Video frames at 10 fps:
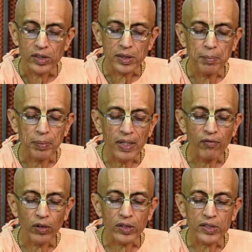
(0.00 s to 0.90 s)
simply
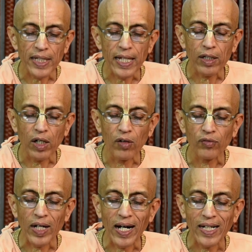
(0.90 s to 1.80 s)
for the sake of
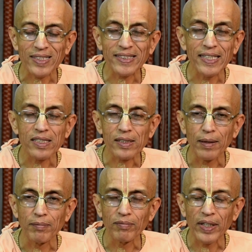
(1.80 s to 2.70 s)
asking
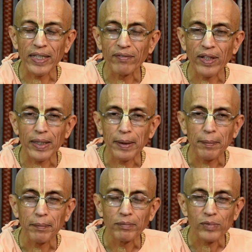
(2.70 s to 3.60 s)
some very, very
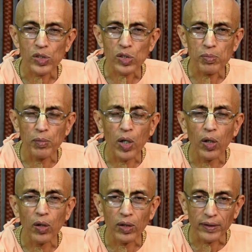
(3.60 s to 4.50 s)

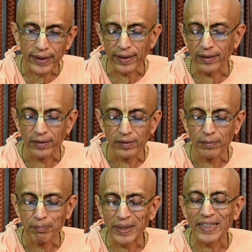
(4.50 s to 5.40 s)
small thing,
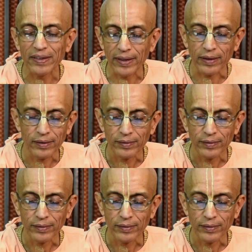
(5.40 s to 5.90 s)
petty thing.